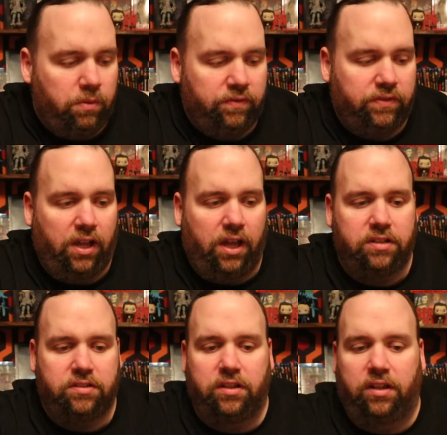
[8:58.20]
we've
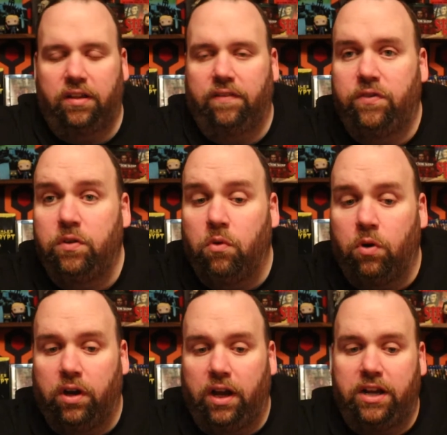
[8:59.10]
got a few
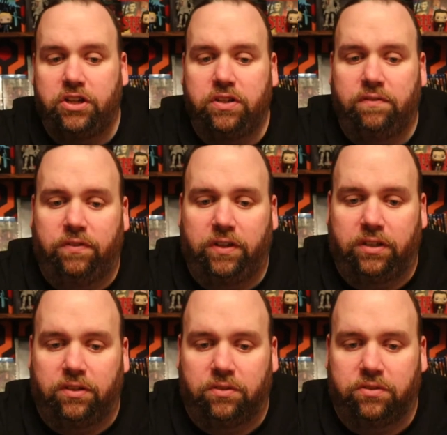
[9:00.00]
more action
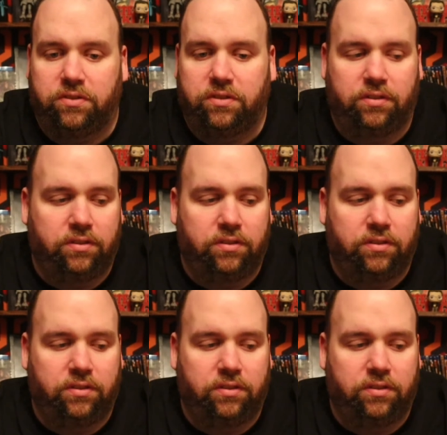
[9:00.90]
figures.